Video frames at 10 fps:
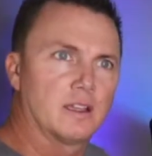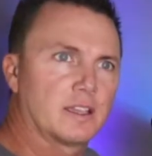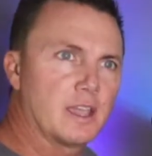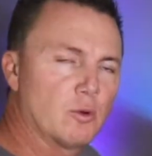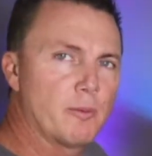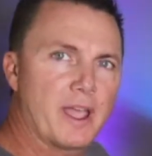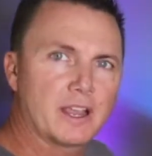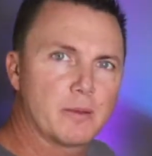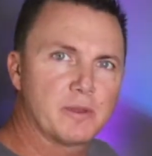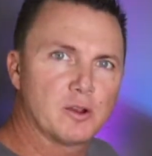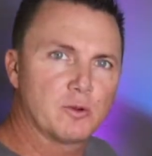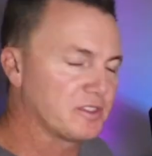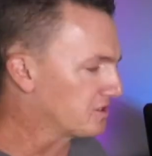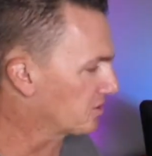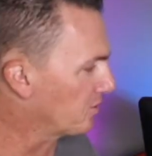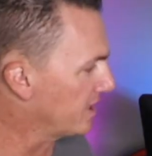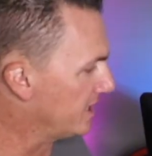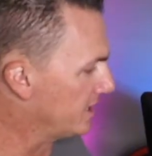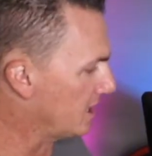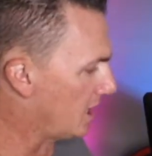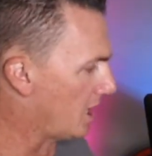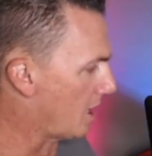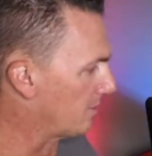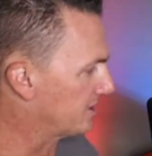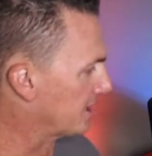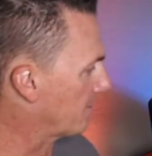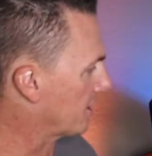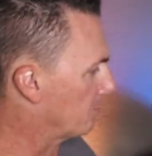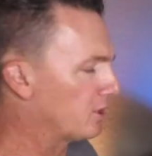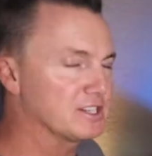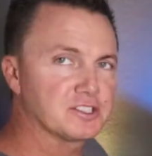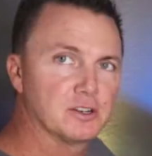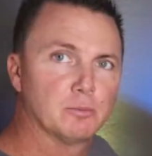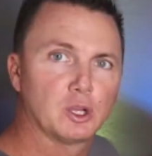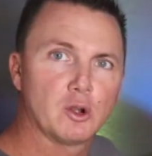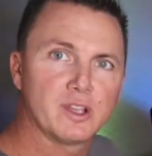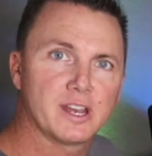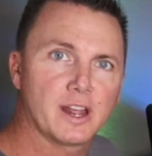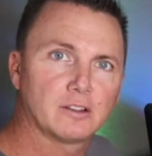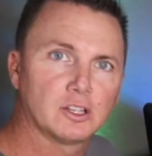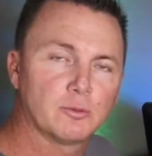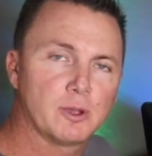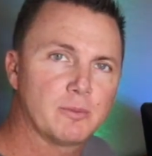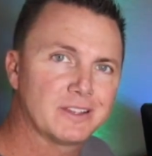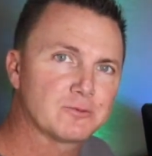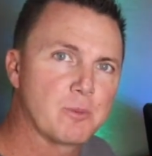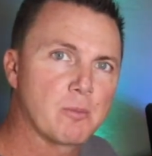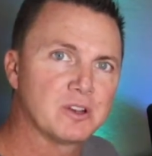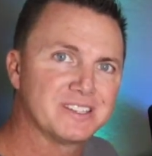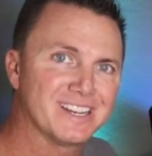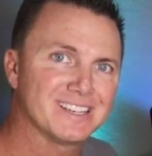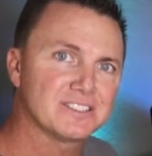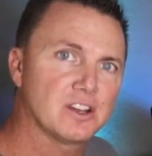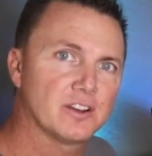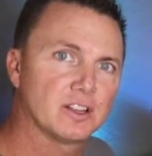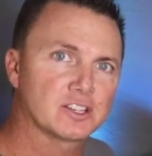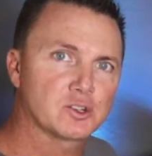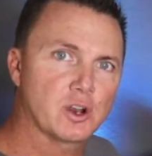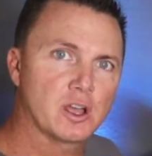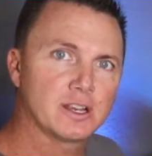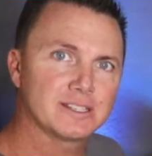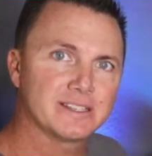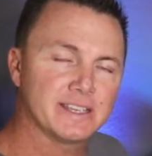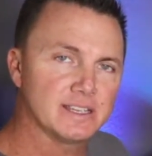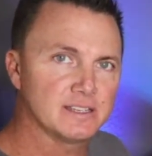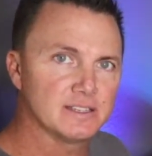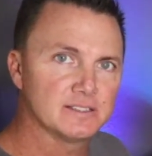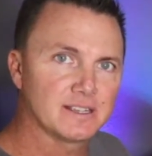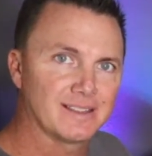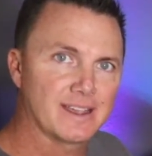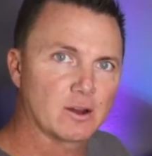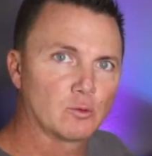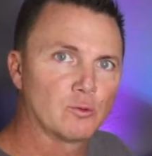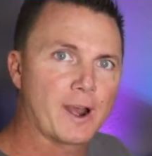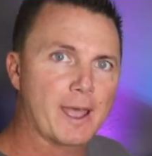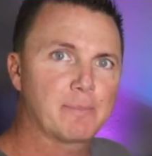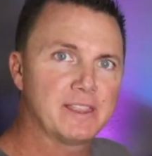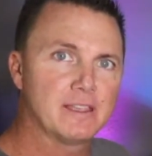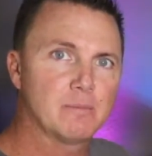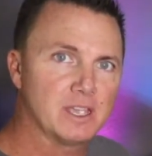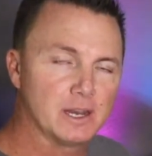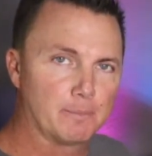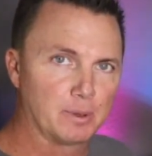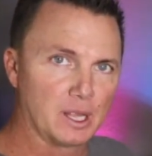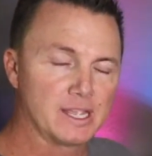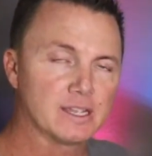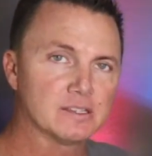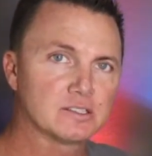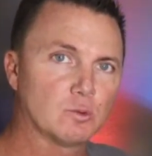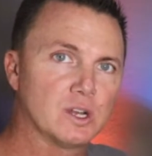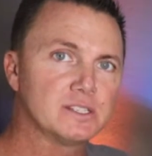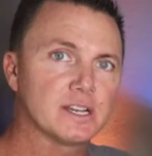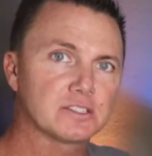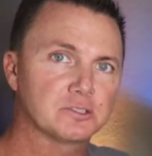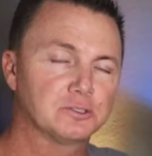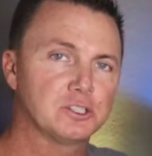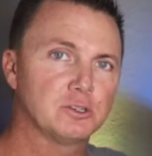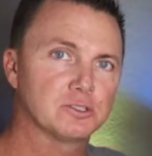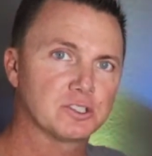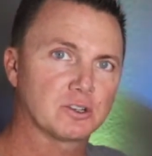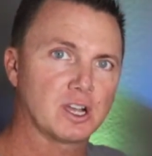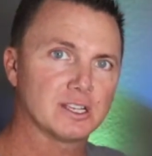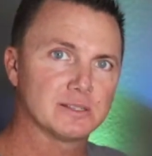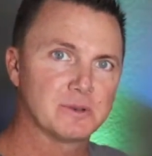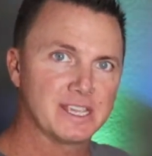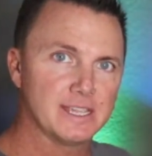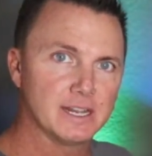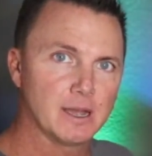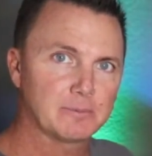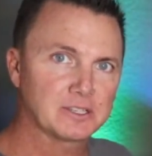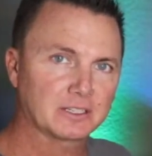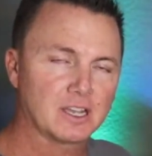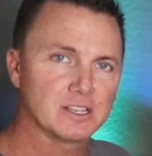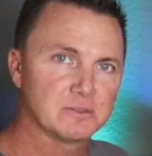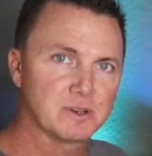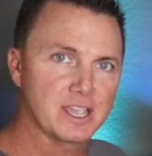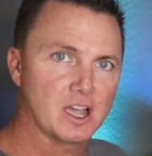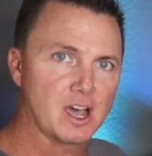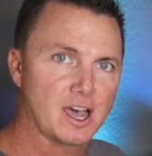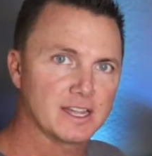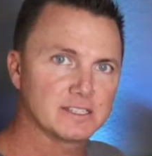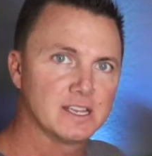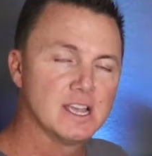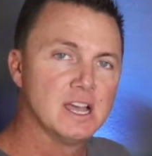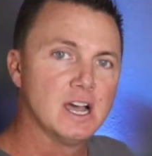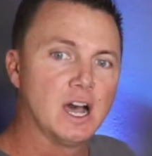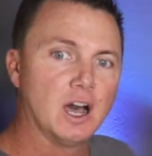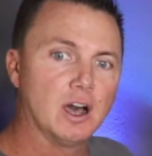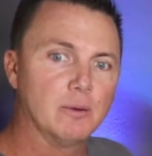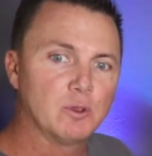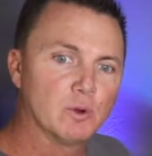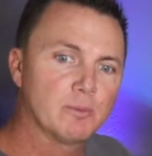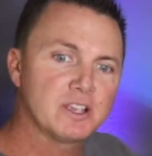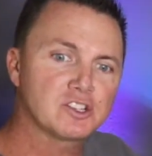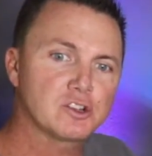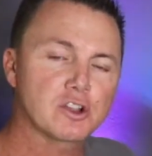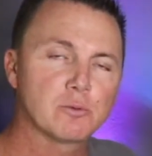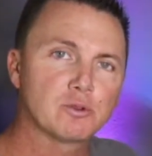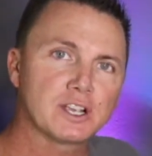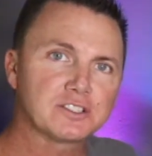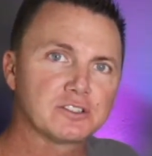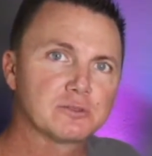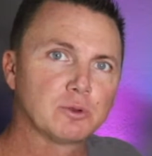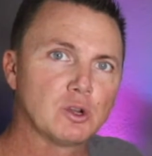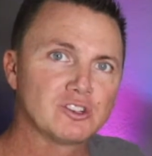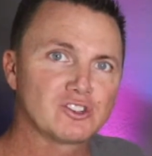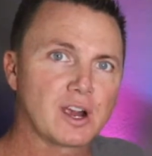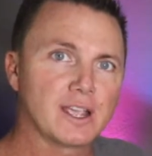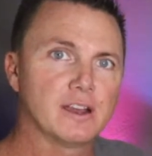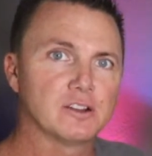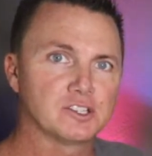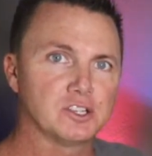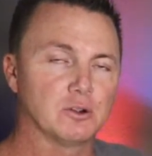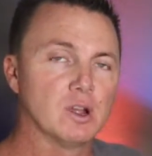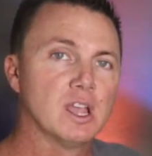Okay, we're back up here with the screen. I'm going to take my compressor and blow it out a little bit because remember, dust on electronics is like wrapping them in a blanket. So what dust will do is it'll cause them to heat up, cause them to get hot. You want to make sure your compressor is blowing dry air too.